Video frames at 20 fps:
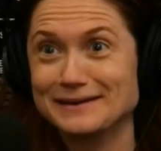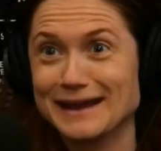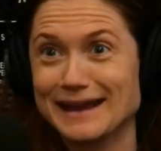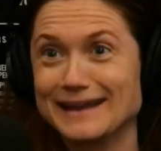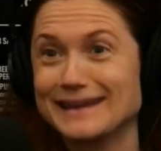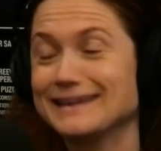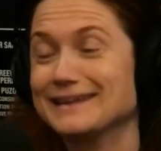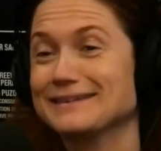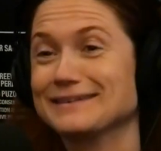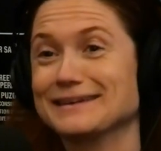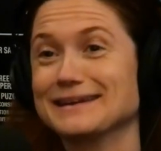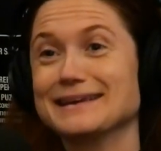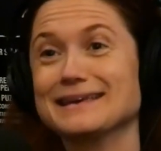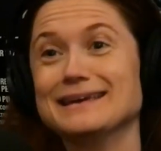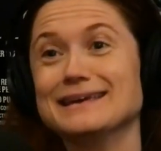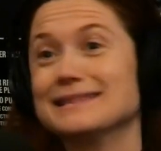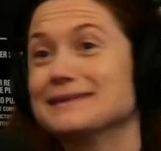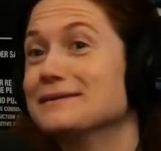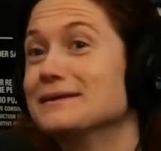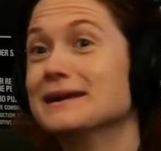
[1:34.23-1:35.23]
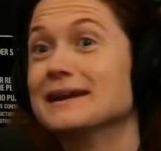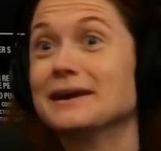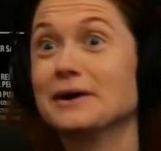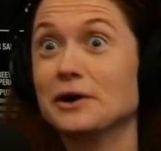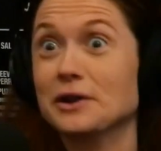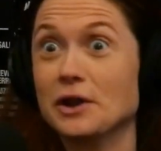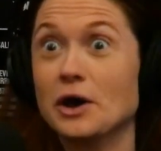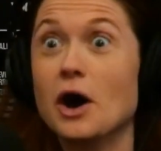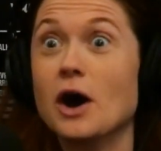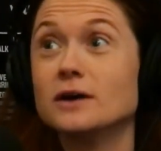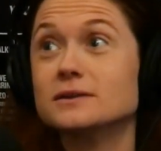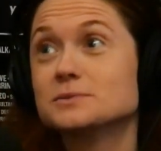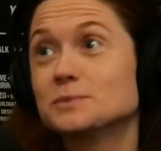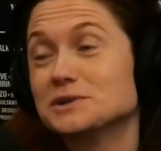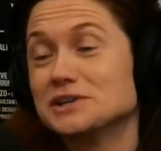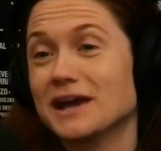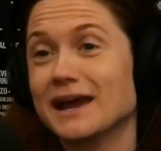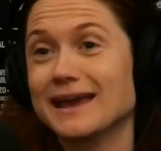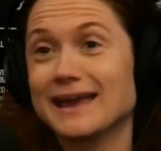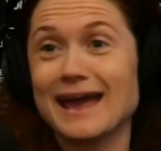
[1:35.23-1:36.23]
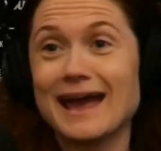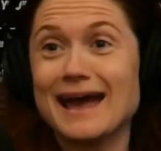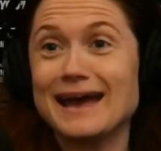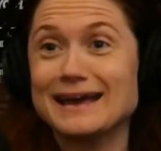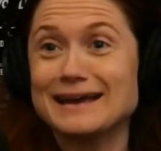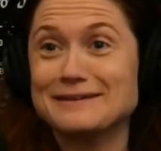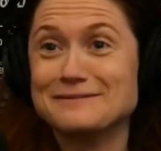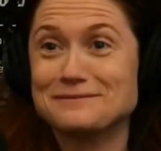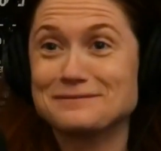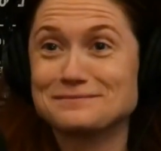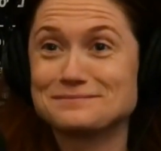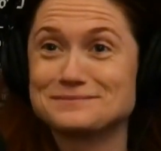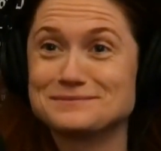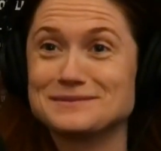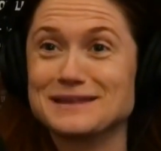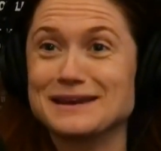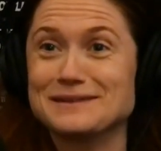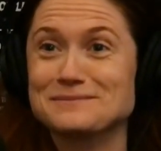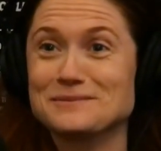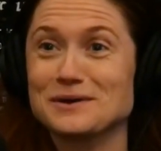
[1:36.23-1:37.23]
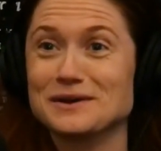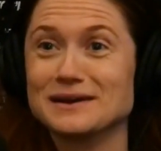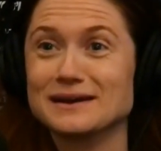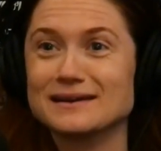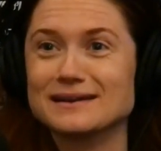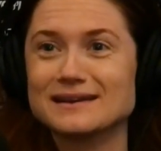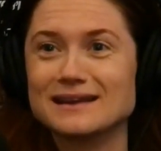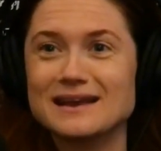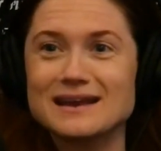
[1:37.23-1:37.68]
Like you're either in it or not, which I get if they didn't want